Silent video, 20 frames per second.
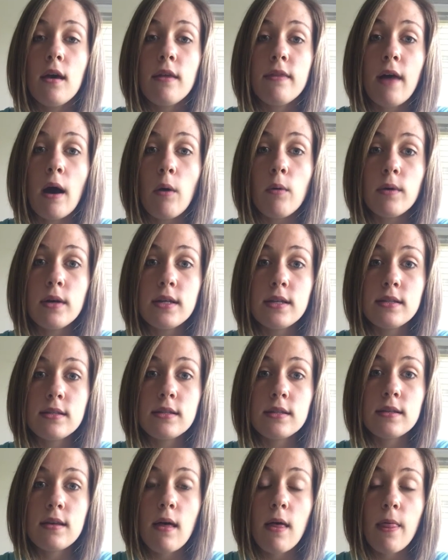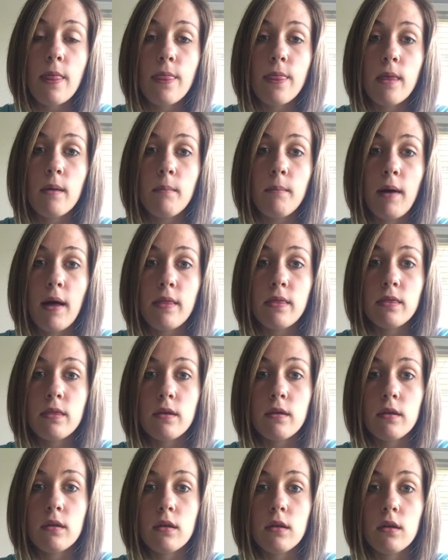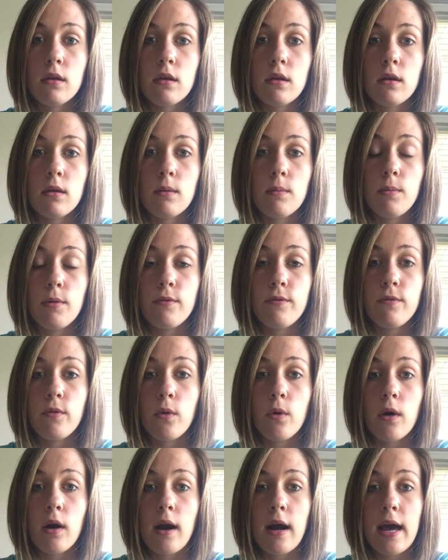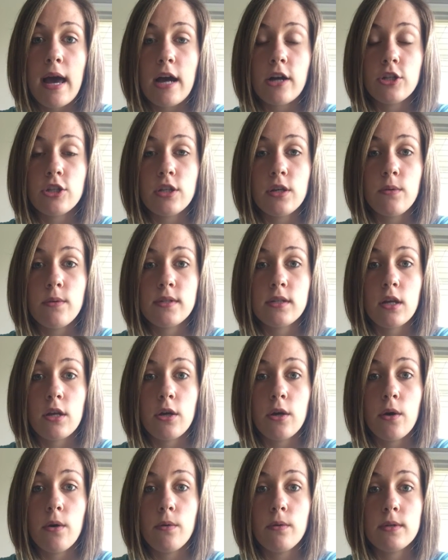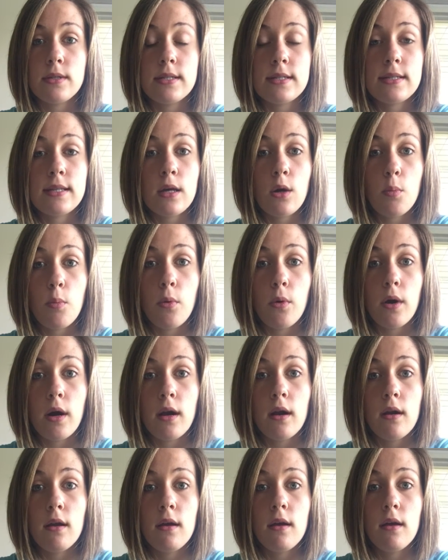That was the month before I actually was going to go to Singapore.